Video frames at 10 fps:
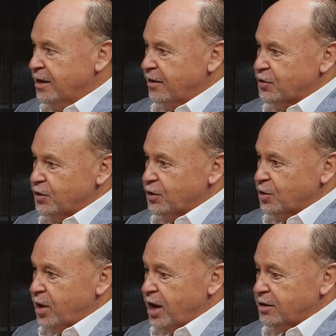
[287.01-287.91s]
I've sought
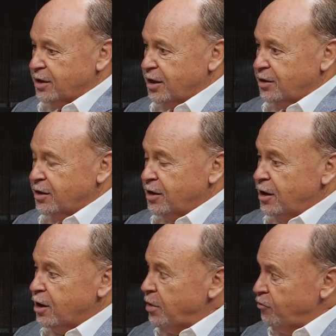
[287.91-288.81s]
them out, and
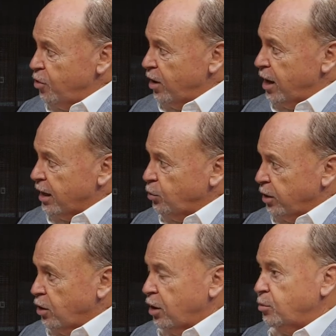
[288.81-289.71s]
I've been very lucky
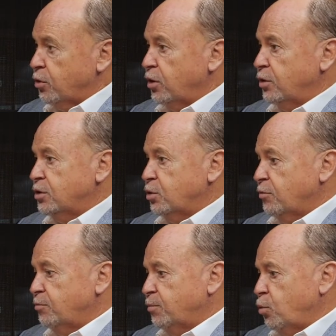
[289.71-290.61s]
with NIB to
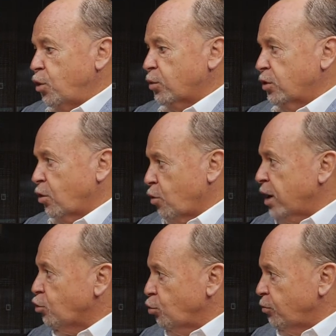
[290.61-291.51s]
have worked with a
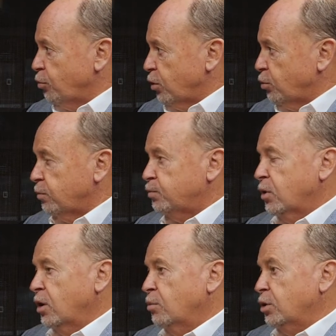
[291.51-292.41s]
great group of people,
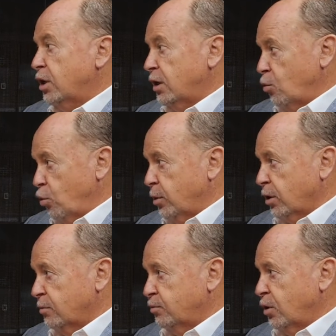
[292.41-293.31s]
particularly
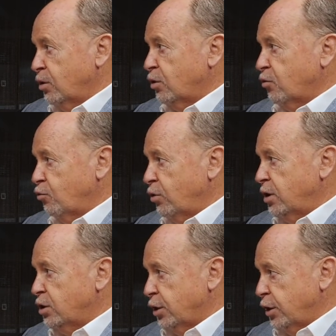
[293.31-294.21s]
women, that have
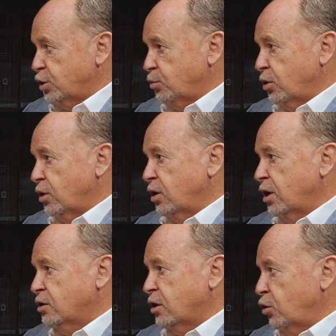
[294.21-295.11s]
really changed me
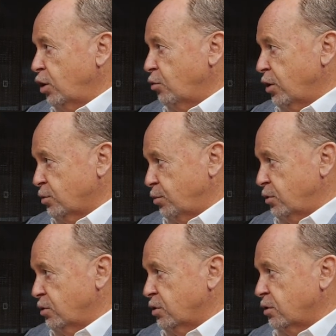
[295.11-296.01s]
as a leader and as a
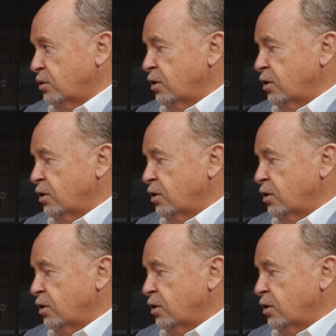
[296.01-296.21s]
person.